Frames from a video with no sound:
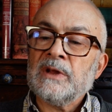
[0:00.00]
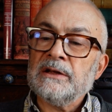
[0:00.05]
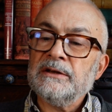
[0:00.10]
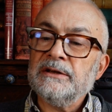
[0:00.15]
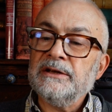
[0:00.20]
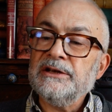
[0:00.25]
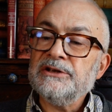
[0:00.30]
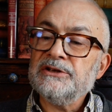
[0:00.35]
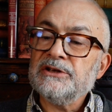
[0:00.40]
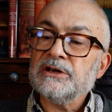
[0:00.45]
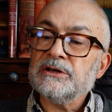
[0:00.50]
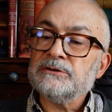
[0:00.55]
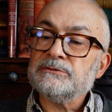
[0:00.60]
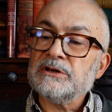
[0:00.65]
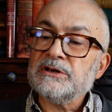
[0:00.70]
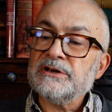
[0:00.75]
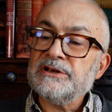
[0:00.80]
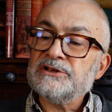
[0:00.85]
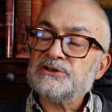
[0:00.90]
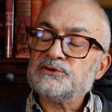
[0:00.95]
leading her
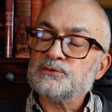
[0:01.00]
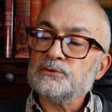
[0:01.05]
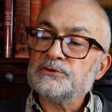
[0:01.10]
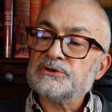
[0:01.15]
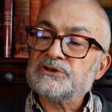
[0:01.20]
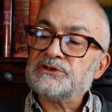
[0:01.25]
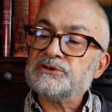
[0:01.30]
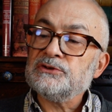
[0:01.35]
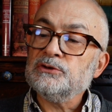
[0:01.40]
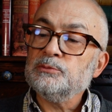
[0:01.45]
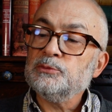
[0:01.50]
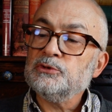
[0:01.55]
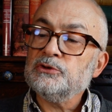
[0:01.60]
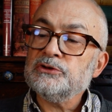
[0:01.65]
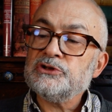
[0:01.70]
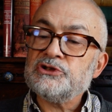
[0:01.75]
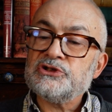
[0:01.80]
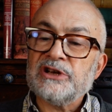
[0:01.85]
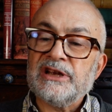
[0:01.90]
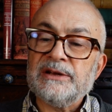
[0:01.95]
eyes towards still more
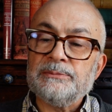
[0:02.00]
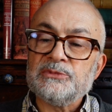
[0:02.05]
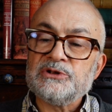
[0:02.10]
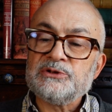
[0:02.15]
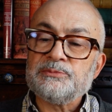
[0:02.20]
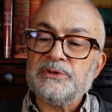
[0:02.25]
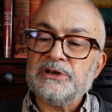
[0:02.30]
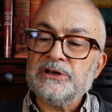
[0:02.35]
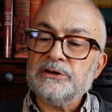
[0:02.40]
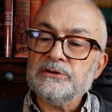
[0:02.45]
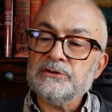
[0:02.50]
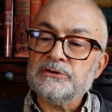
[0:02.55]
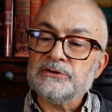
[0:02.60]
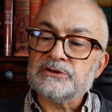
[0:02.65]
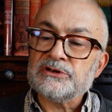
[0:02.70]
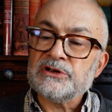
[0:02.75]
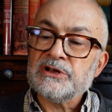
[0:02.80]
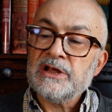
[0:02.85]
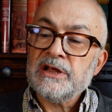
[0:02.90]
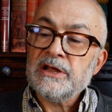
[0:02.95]
chambers
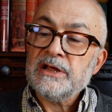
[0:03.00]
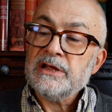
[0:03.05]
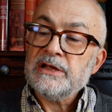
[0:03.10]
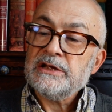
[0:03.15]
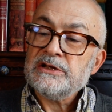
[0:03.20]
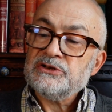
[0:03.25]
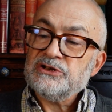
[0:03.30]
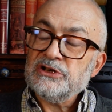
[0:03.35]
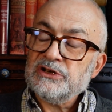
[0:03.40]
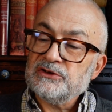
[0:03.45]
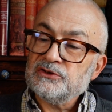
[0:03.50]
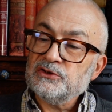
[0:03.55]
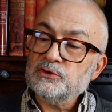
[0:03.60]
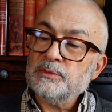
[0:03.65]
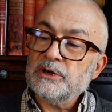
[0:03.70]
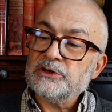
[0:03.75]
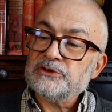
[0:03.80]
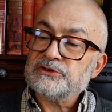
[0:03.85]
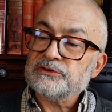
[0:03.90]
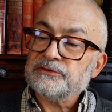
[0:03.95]
beyond. She could
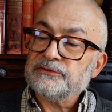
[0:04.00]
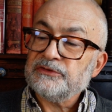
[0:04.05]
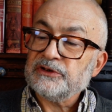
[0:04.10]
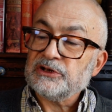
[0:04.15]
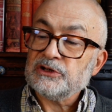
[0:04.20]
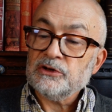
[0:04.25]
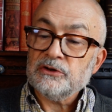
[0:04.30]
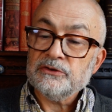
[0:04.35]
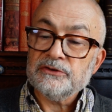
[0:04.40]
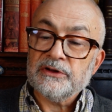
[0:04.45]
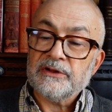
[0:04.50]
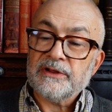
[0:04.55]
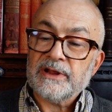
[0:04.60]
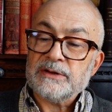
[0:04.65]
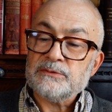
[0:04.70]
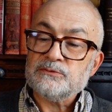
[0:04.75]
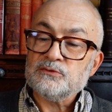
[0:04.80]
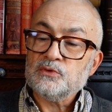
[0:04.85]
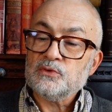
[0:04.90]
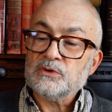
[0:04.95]
almost have forgotten that
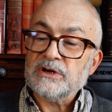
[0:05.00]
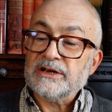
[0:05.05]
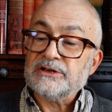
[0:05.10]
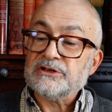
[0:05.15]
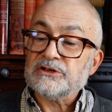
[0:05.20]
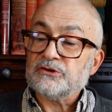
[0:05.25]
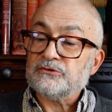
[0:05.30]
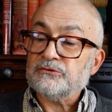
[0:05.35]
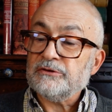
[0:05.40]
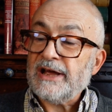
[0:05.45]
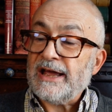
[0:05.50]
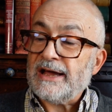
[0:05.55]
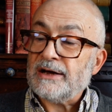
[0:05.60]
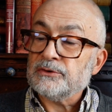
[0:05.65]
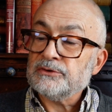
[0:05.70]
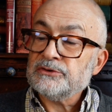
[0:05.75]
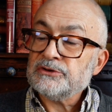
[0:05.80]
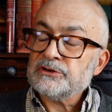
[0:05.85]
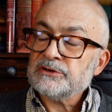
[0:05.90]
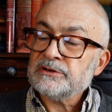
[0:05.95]
they were all
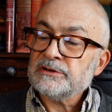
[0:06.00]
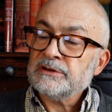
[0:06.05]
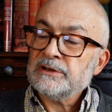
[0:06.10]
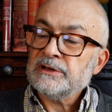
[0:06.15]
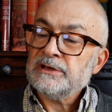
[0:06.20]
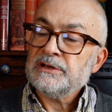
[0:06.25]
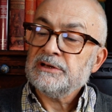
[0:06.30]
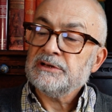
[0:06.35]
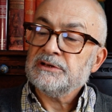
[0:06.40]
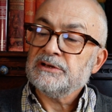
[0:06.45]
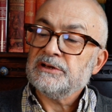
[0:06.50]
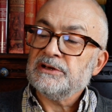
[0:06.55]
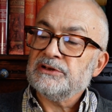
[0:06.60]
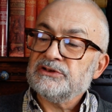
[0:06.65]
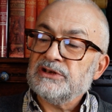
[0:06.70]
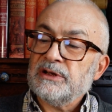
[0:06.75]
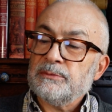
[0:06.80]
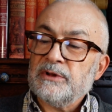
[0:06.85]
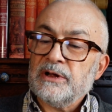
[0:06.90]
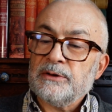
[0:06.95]
underground,
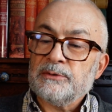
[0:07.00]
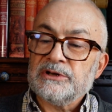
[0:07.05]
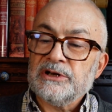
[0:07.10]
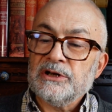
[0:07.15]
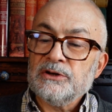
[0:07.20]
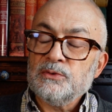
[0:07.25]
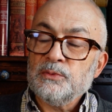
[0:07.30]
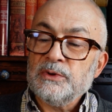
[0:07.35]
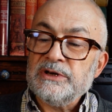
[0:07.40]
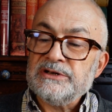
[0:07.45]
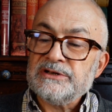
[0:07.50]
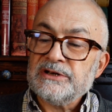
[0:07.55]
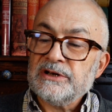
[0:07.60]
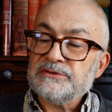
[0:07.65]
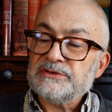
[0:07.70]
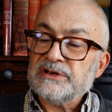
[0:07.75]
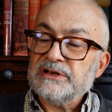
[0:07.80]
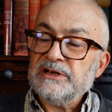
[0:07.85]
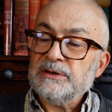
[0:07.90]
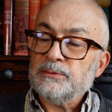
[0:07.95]
except there were no
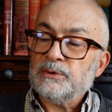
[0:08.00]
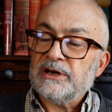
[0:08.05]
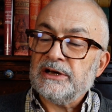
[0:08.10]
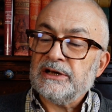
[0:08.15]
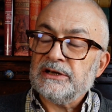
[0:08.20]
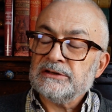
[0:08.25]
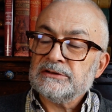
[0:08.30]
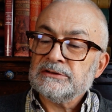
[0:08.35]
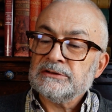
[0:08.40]
windows anywhere.